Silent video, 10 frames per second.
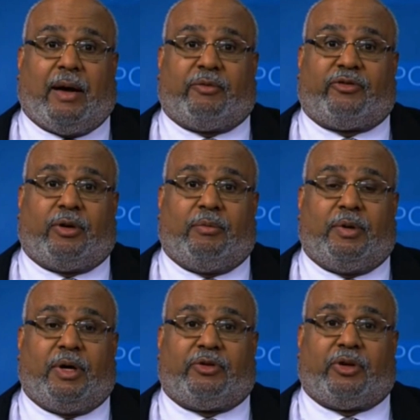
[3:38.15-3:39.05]
have
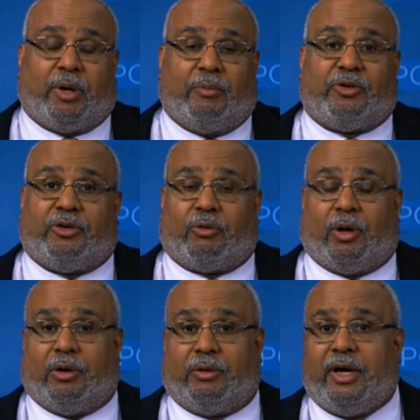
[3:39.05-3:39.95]
some bumps in the
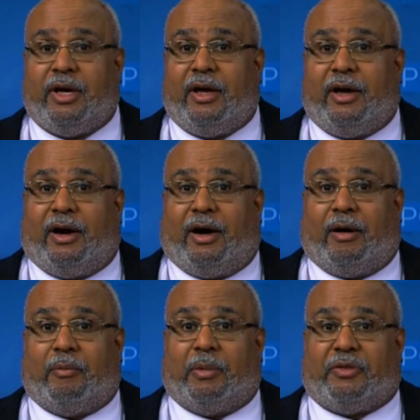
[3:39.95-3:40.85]
road.
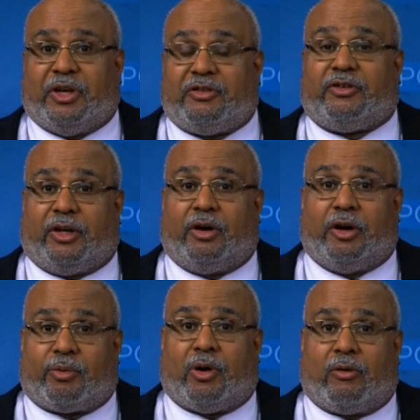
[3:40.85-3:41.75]
But this is a
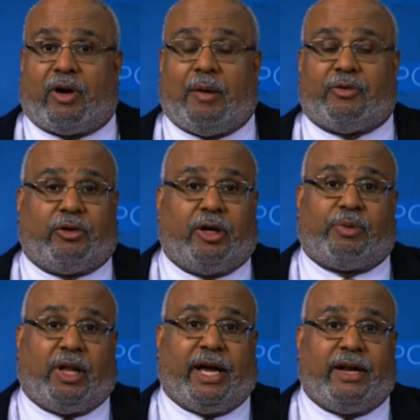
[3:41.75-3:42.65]
good program. It's a
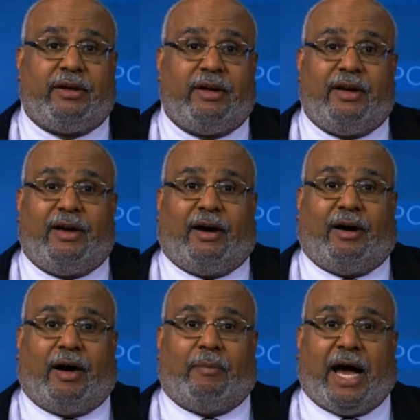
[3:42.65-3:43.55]
good plan.
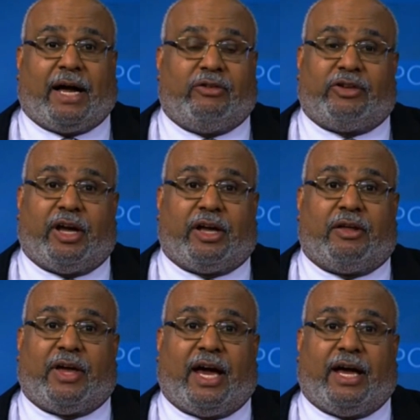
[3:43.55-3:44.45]
I can tell
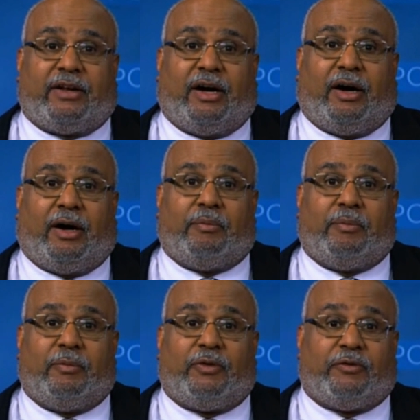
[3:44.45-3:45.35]
you that
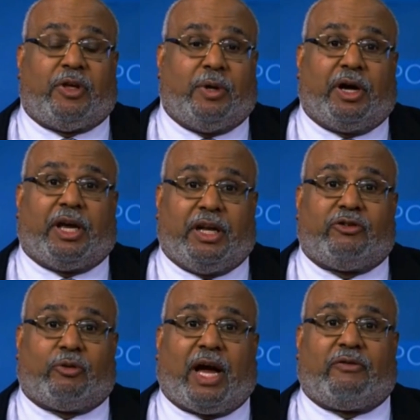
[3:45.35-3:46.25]
50 million
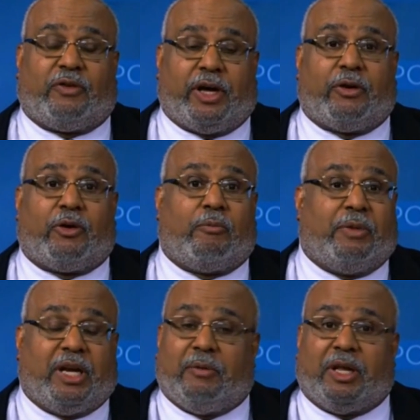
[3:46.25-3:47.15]
is the right figure. There are
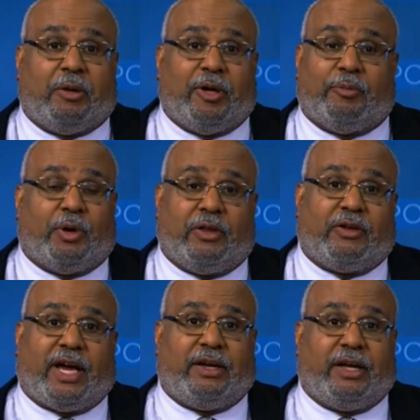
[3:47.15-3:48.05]
many, many people in
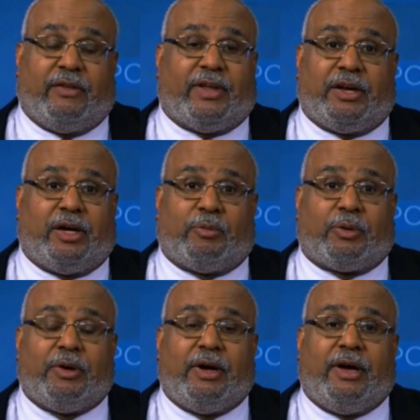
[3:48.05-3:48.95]
that
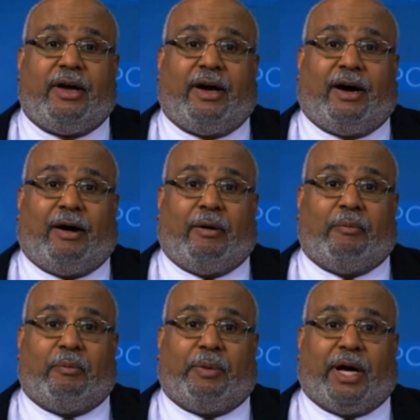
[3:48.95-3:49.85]
number.
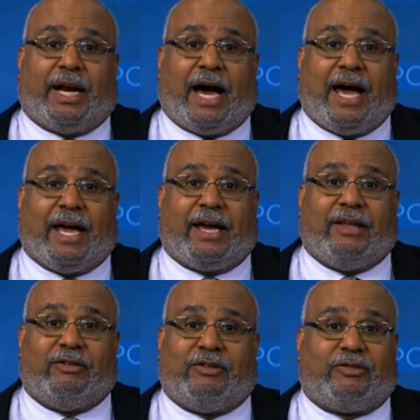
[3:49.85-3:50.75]
But I
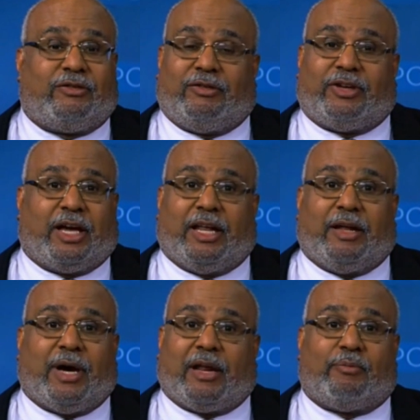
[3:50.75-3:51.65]
can just tell you,
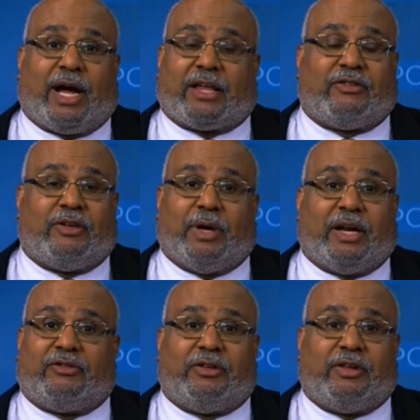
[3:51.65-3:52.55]
anybody practicing
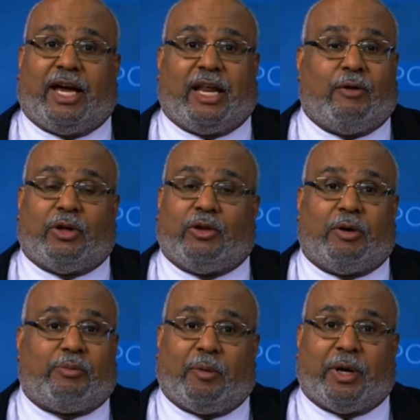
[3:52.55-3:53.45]
medicine today, anyone
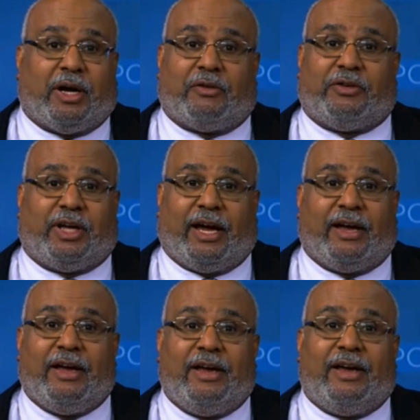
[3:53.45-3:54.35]
doing public health
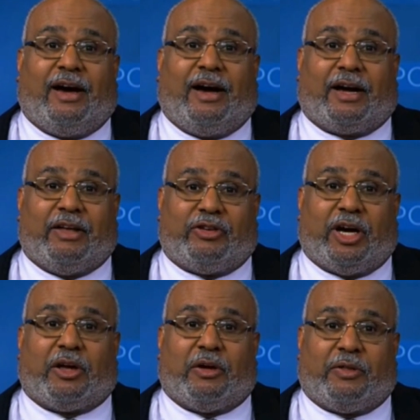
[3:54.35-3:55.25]
today, can
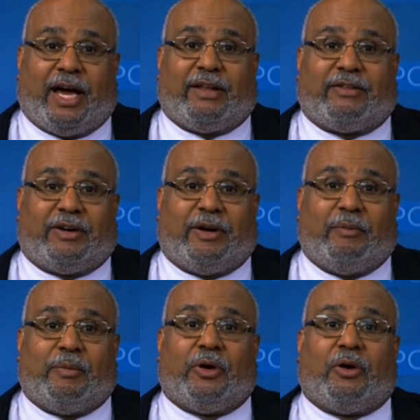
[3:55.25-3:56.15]
tell you that
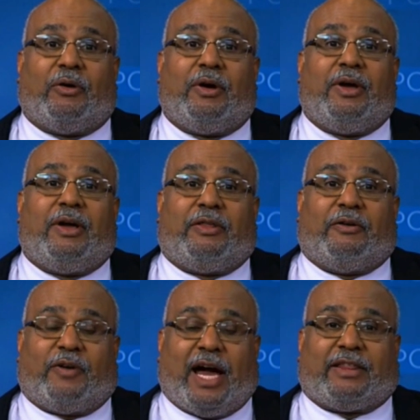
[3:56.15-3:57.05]

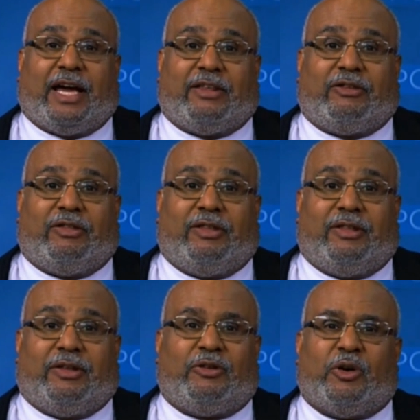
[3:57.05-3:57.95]
the fact that
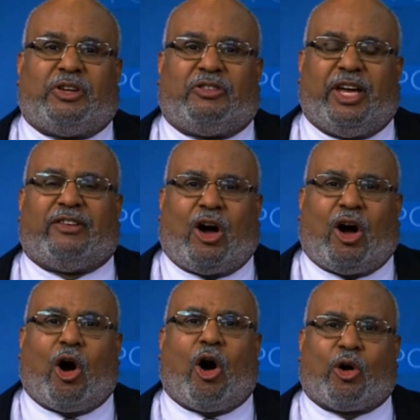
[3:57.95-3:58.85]
there's no such thing as
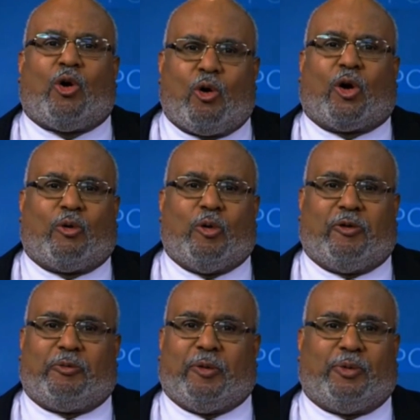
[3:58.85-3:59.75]
a hardcore
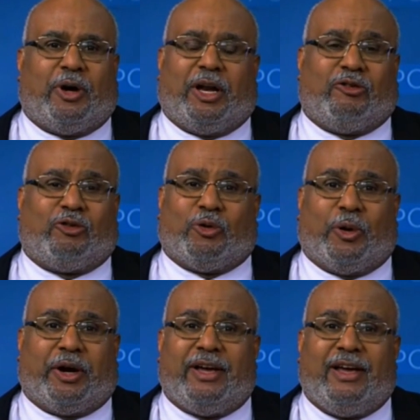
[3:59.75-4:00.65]
group of people
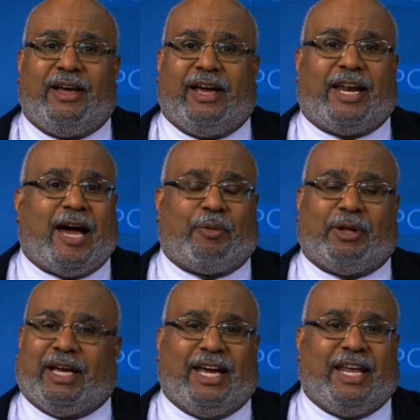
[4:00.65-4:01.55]
uninsured. It can happen to